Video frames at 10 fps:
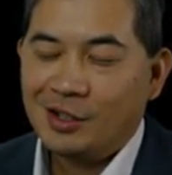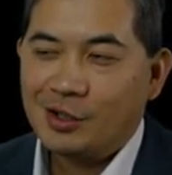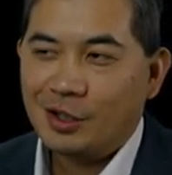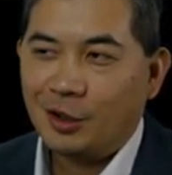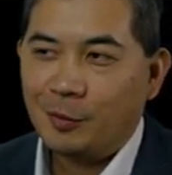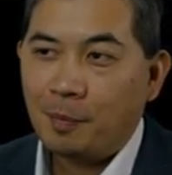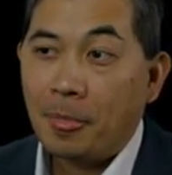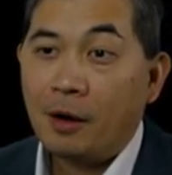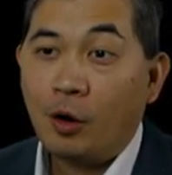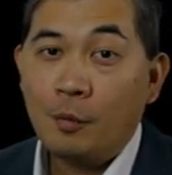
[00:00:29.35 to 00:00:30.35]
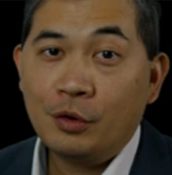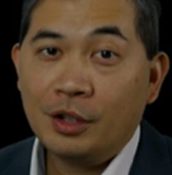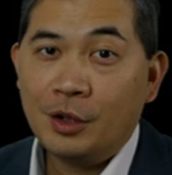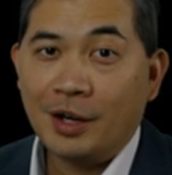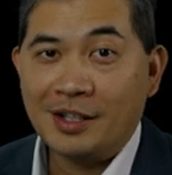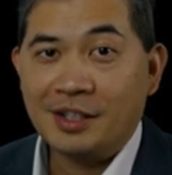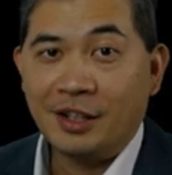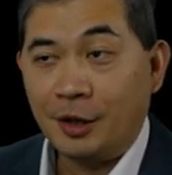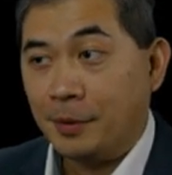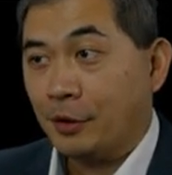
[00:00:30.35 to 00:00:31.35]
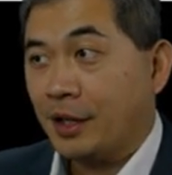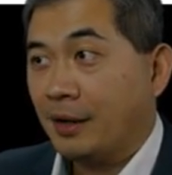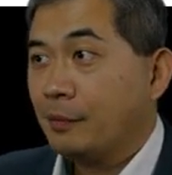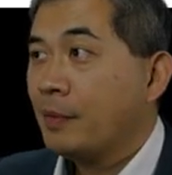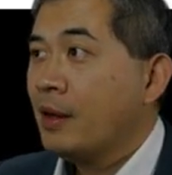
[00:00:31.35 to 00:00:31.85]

So, hopefully, you guys can hear me okay.